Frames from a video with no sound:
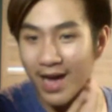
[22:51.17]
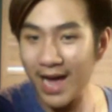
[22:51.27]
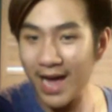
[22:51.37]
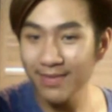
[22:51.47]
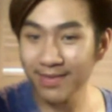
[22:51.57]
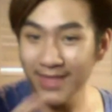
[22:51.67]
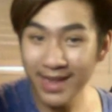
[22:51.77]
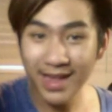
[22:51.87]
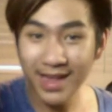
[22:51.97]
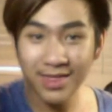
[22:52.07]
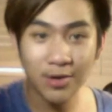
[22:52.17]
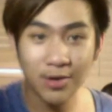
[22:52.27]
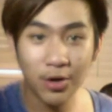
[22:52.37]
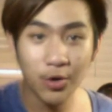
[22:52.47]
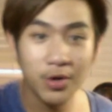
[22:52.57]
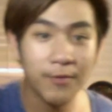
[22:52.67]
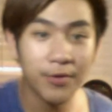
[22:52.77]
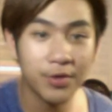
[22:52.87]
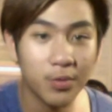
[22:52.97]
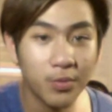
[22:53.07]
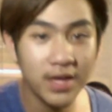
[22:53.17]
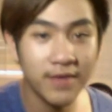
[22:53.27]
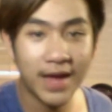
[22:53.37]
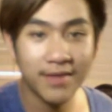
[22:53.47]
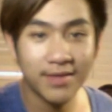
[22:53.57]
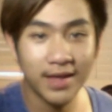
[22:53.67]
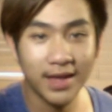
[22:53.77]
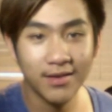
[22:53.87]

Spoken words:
I think it's your universal weave. I think.